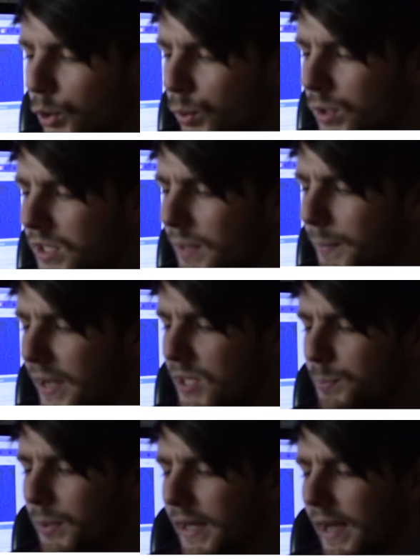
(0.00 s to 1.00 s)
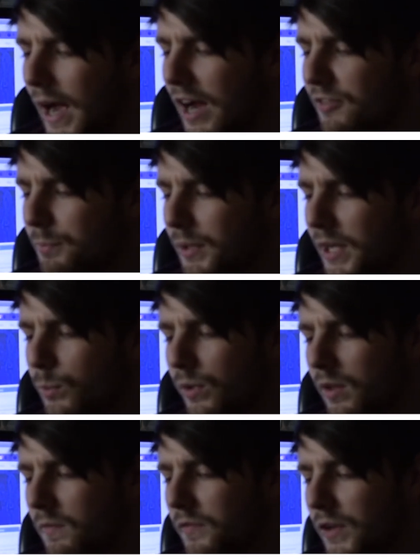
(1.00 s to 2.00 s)
who was the best player I've played
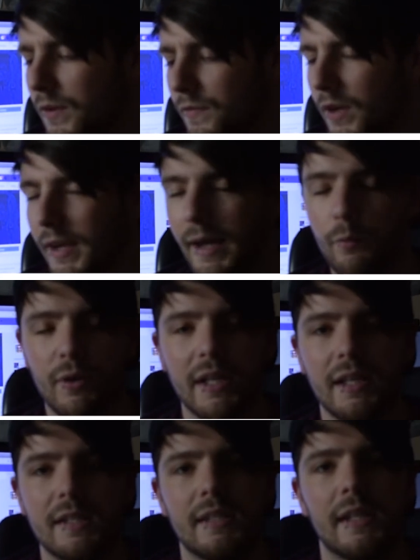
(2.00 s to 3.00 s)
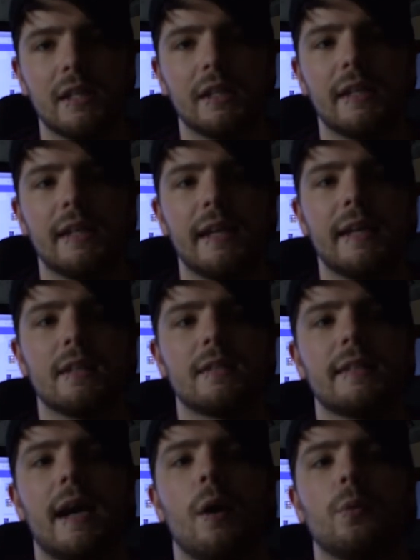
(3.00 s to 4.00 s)
with on FIFA? Now, realistically, it's
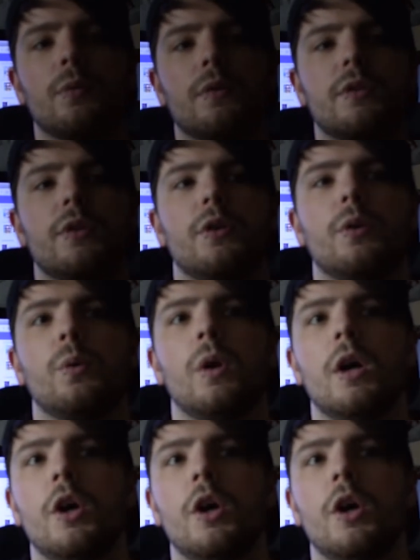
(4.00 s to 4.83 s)
down to